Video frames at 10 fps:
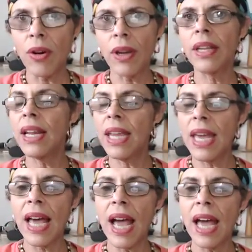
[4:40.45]
And
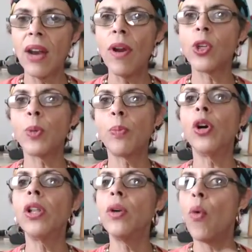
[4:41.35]
again, I don't want to
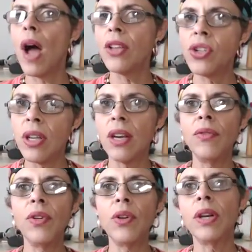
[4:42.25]
spoil it. Watch the interview.